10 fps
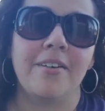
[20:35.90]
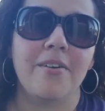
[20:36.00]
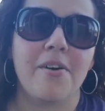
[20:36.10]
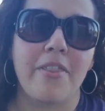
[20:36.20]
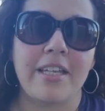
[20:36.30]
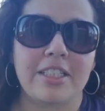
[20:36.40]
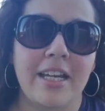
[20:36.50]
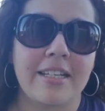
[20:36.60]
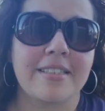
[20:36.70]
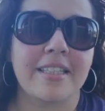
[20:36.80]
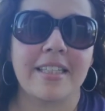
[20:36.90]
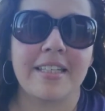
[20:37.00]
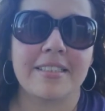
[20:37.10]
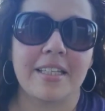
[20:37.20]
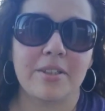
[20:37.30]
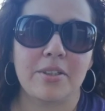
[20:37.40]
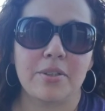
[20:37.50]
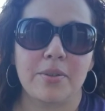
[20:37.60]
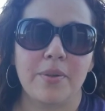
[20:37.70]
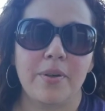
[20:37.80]
all that jazz that they say to
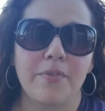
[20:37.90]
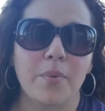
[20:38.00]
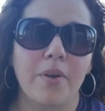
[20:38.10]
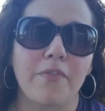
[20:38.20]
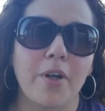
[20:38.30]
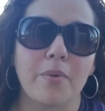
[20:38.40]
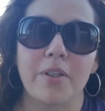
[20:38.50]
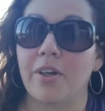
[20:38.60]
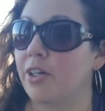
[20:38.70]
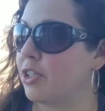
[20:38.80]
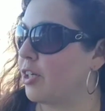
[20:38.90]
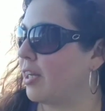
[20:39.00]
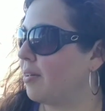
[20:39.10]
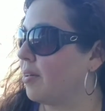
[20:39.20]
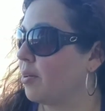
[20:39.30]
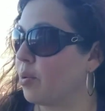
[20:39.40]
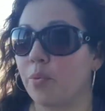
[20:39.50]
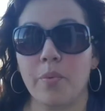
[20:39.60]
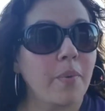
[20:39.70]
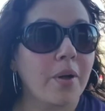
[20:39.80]
do. If you want to follow along our journey,
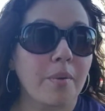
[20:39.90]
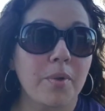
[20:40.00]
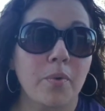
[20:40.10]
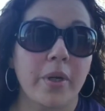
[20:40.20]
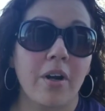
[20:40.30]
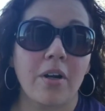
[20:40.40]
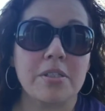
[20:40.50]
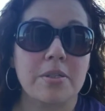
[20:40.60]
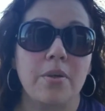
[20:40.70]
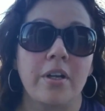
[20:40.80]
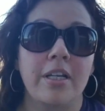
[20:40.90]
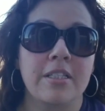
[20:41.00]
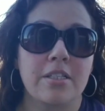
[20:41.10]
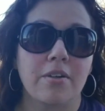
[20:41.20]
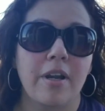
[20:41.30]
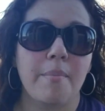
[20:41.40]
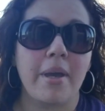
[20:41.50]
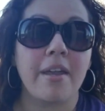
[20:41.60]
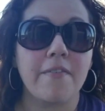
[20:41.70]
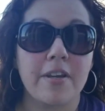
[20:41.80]
we welcome you. We are also on Instagram
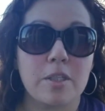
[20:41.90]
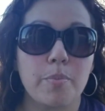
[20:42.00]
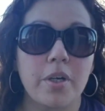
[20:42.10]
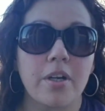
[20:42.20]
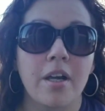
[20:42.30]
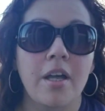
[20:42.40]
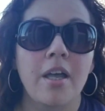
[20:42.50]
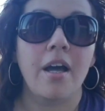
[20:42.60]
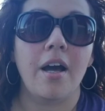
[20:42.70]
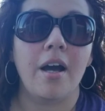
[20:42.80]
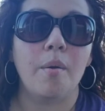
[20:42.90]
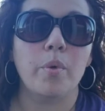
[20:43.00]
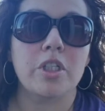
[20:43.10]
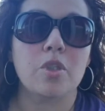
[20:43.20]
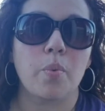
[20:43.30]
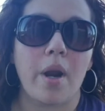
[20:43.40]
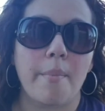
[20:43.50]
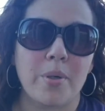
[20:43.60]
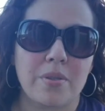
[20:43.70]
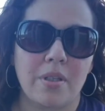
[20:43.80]
and Facebook, which is where I
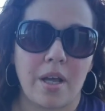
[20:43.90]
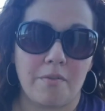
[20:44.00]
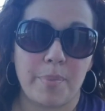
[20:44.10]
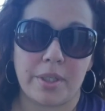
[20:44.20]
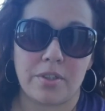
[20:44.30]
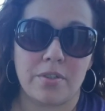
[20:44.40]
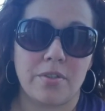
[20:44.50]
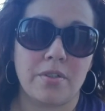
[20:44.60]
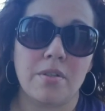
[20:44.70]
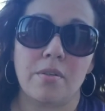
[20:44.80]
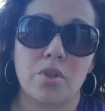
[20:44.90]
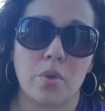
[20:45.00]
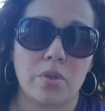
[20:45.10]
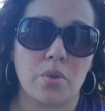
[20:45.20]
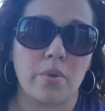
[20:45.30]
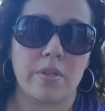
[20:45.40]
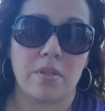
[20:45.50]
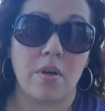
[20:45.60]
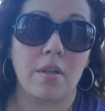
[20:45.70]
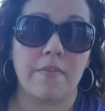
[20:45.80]
post a lot of pictures and short stories
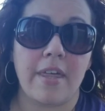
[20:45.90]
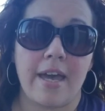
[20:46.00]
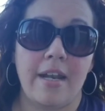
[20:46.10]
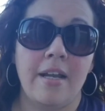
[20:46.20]
and all of that,